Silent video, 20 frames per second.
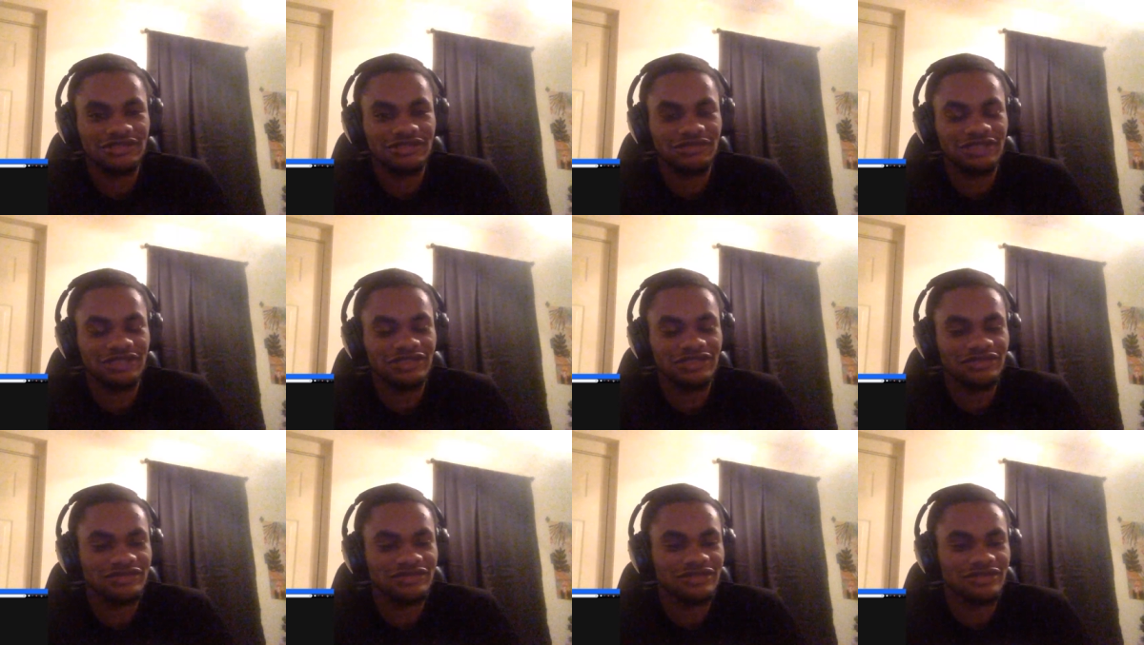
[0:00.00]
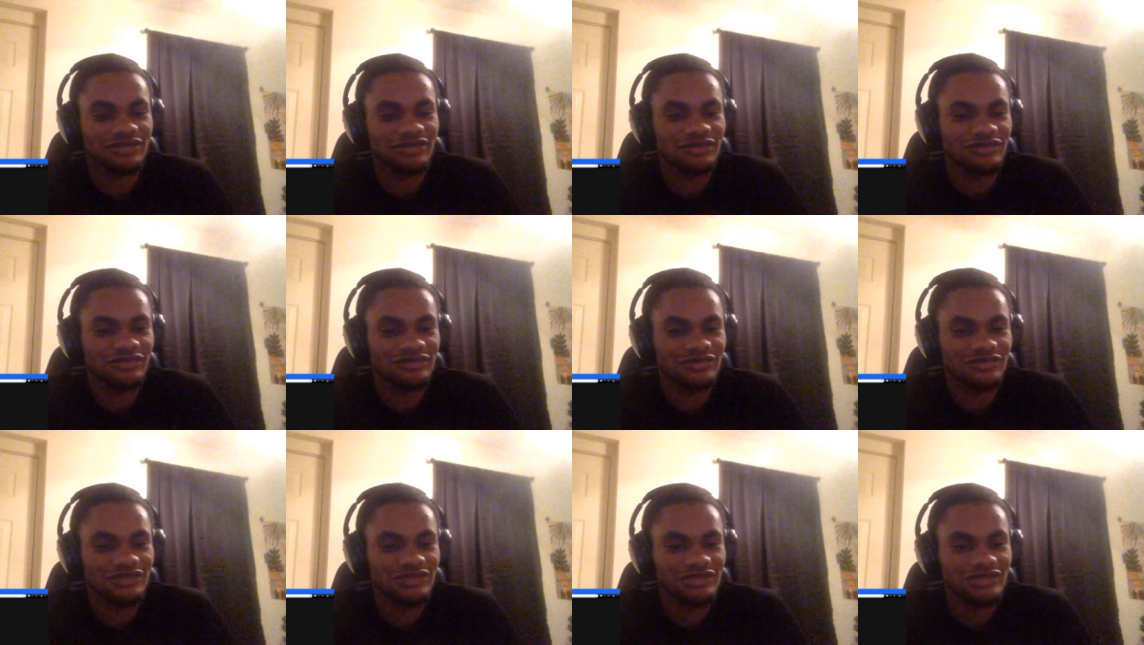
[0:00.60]
I mean, I know the
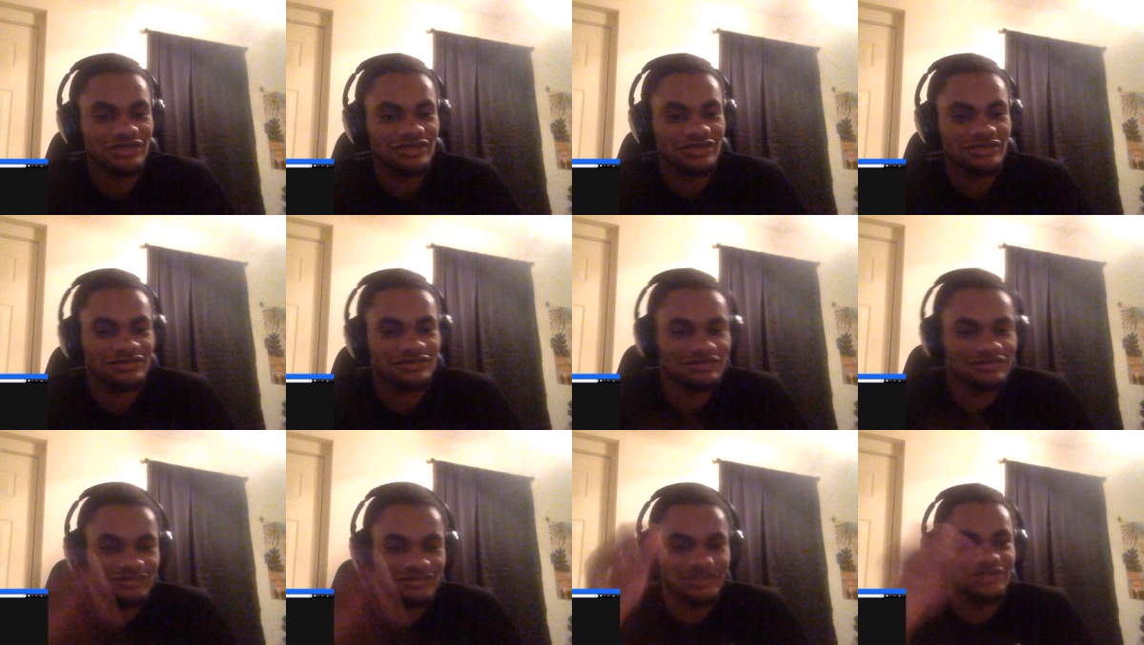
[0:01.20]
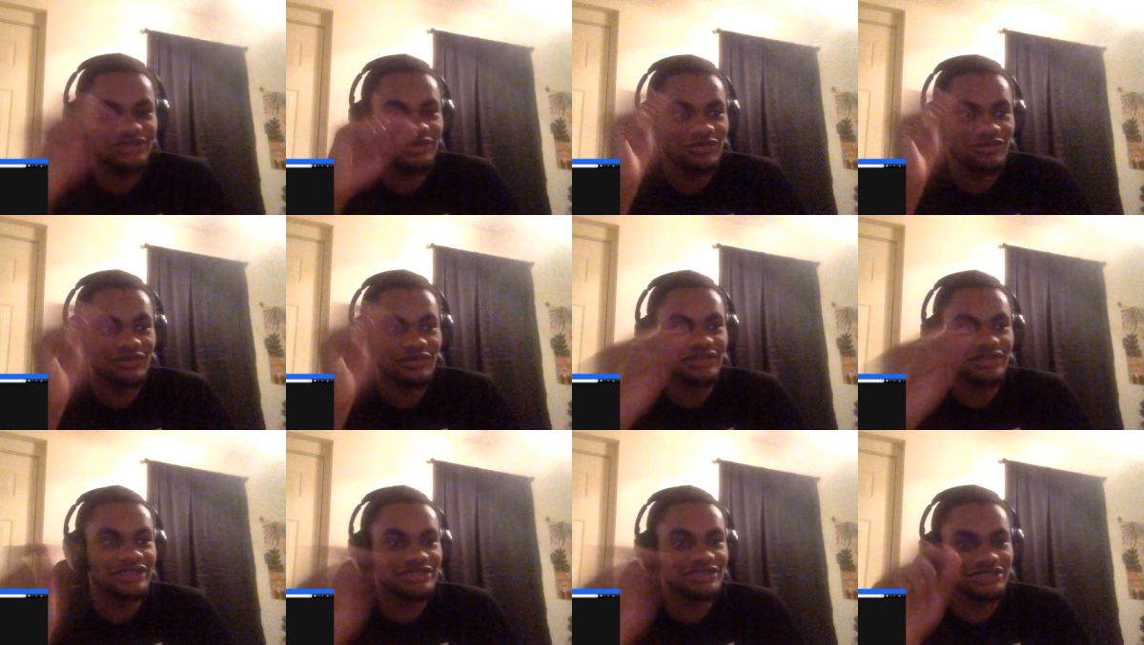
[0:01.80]
whole, you know,
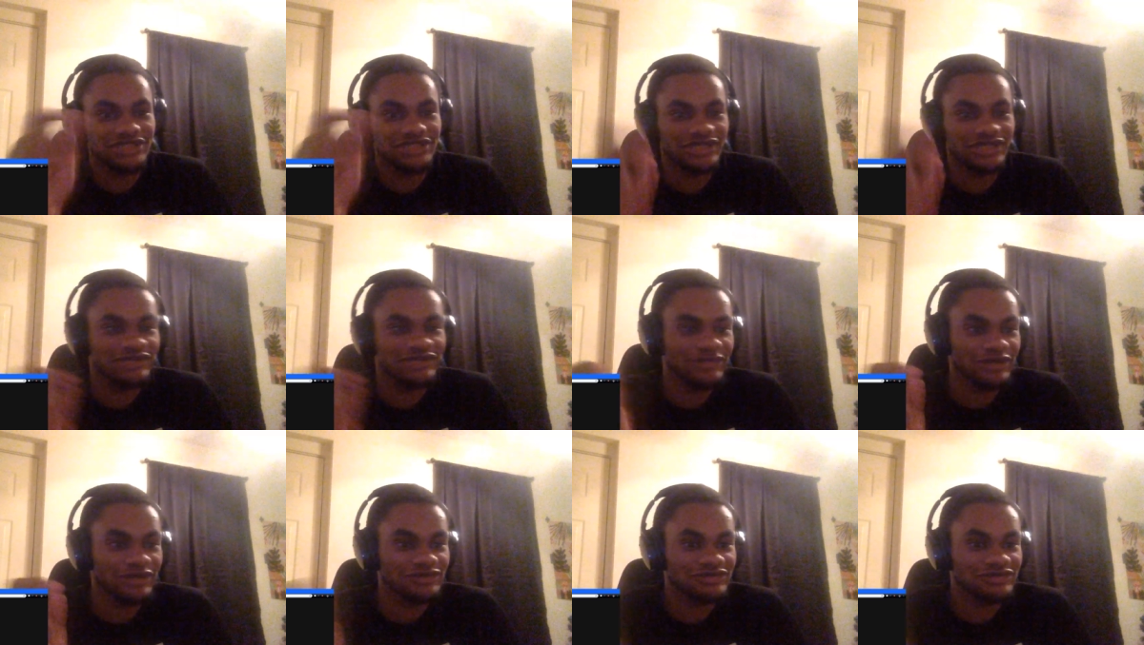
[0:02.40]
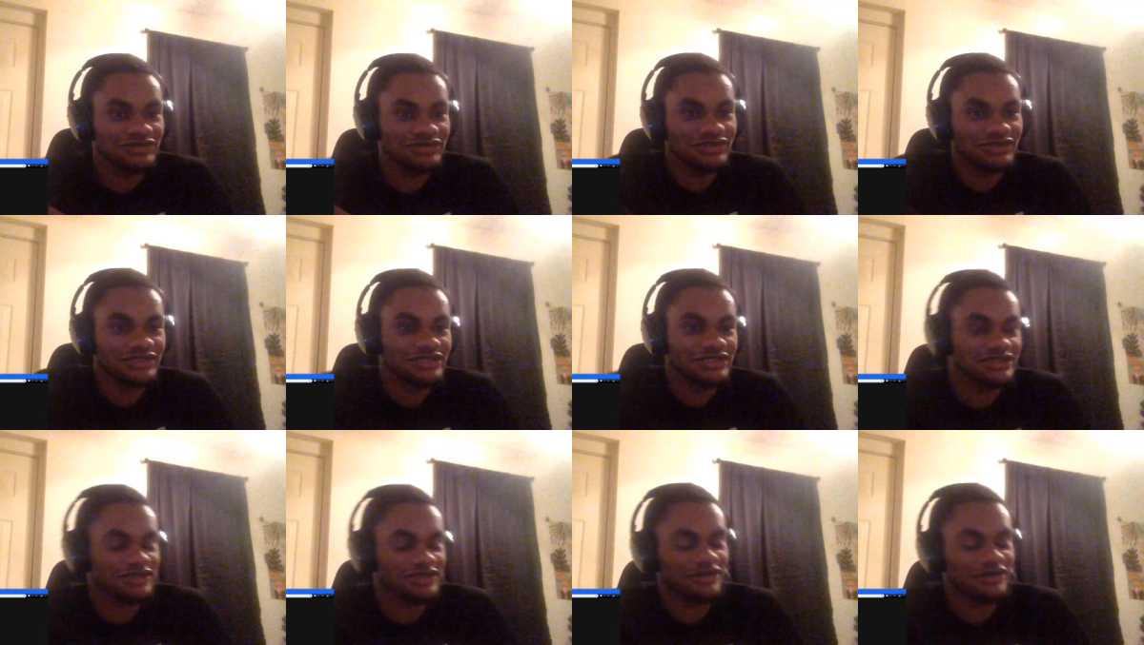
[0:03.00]
list. You got everybody else on the
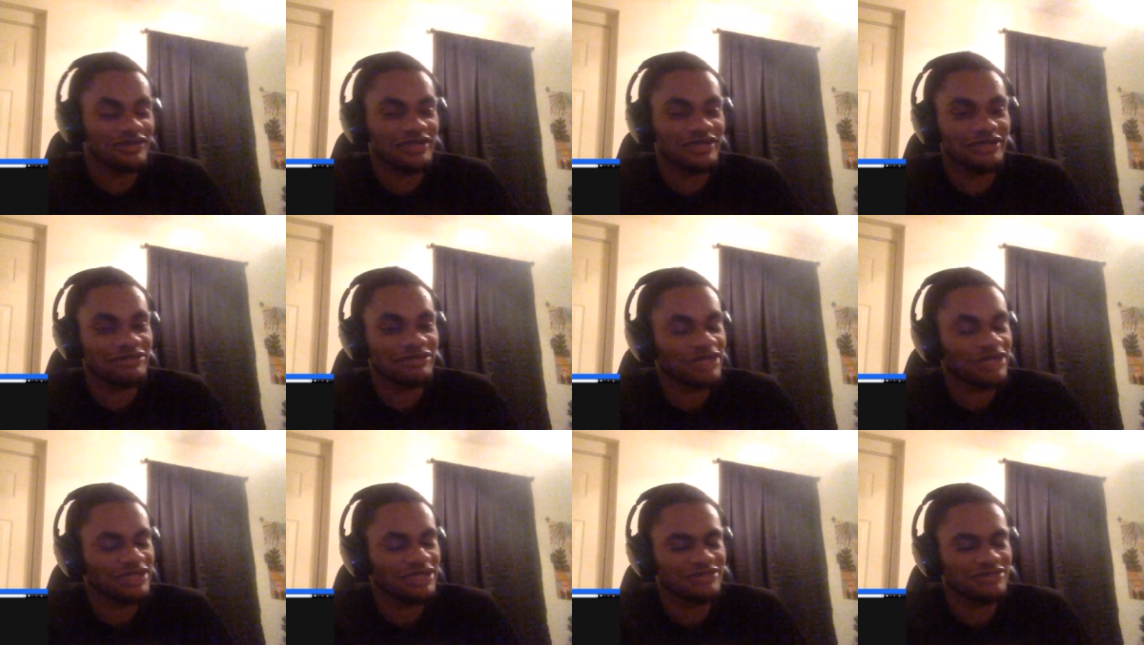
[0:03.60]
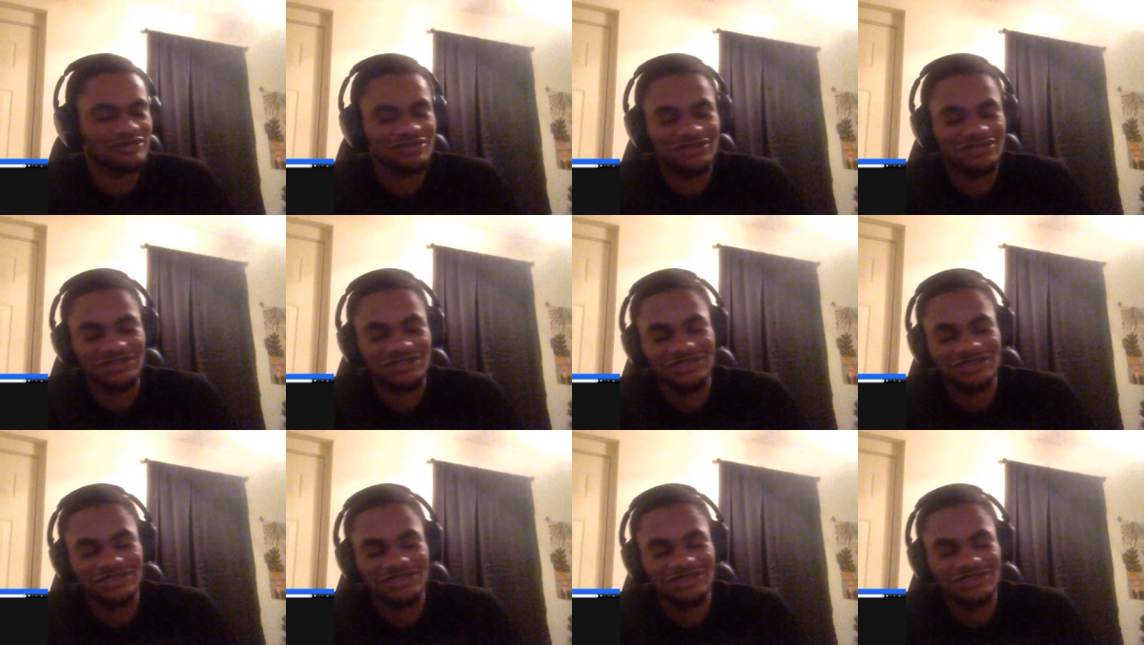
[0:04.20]
list, all that, but I don't.